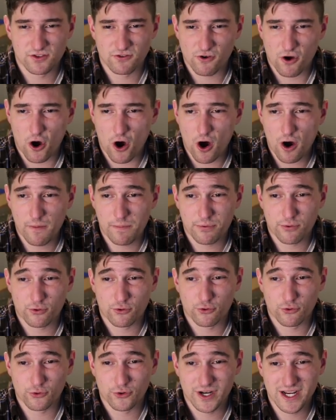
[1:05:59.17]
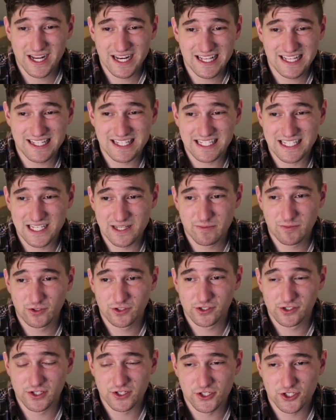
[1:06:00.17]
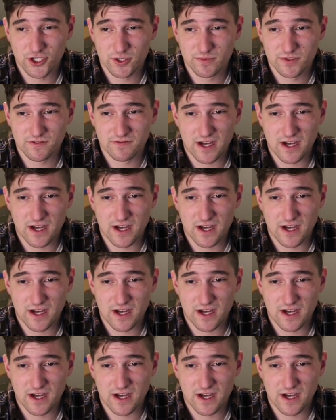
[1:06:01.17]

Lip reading: They're all pretty similar in terms